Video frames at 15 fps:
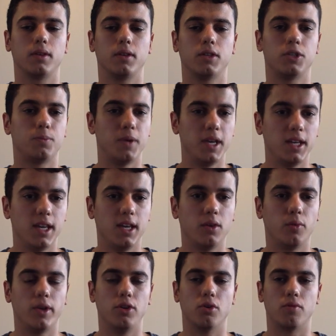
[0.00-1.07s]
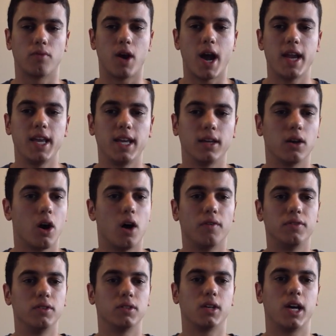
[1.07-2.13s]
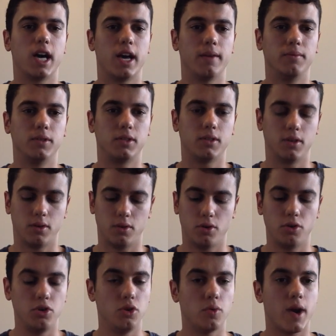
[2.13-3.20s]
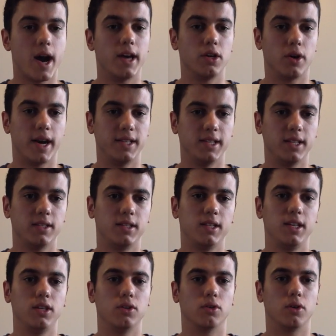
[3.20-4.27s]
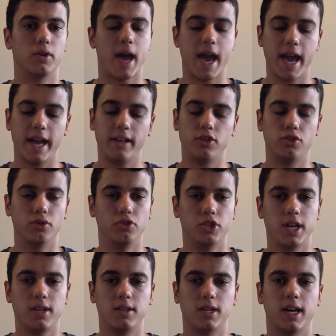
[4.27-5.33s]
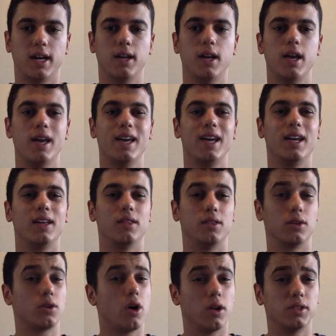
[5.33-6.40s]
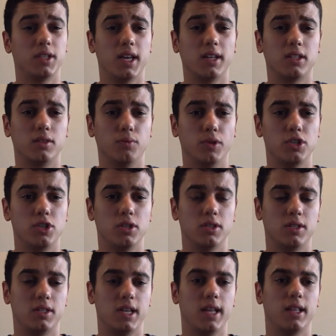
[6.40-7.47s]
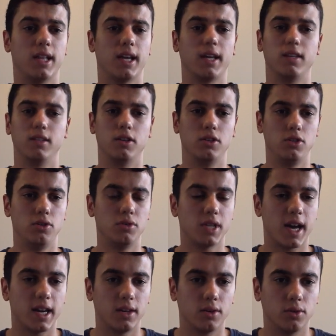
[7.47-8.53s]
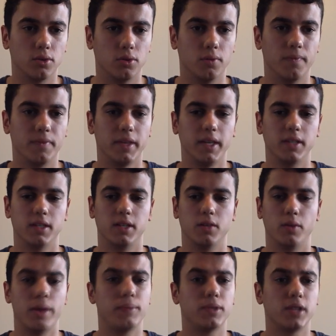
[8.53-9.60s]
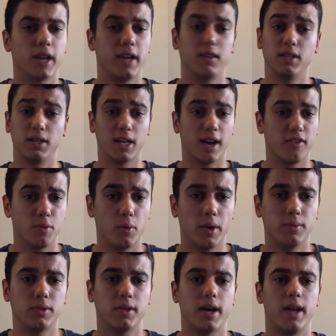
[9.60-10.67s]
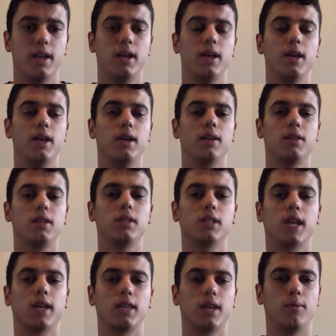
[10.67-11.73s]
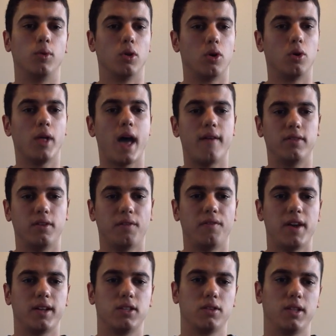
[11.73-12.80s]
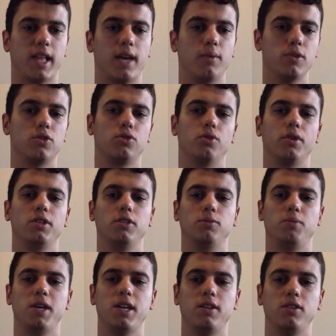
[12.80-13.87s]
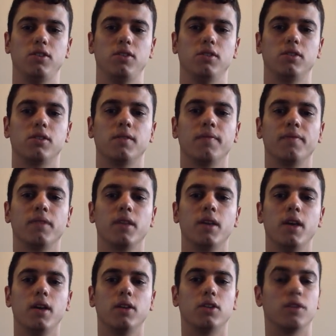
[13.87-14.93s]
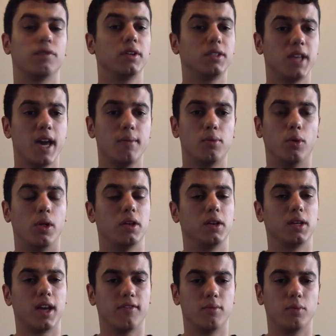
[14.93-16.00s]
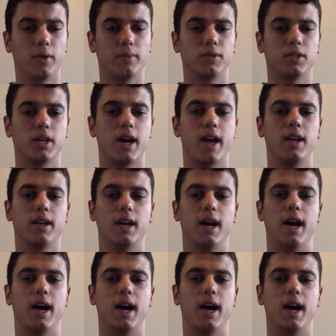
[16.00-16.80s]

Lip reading: speaking, when you're writing, oftentimes who you are, your identity, your age, your gender, the context in which it's set, like is it a news article, is it a website, is it a government website, things like that will all have an effect on the language choices being used. So for example, on a government website,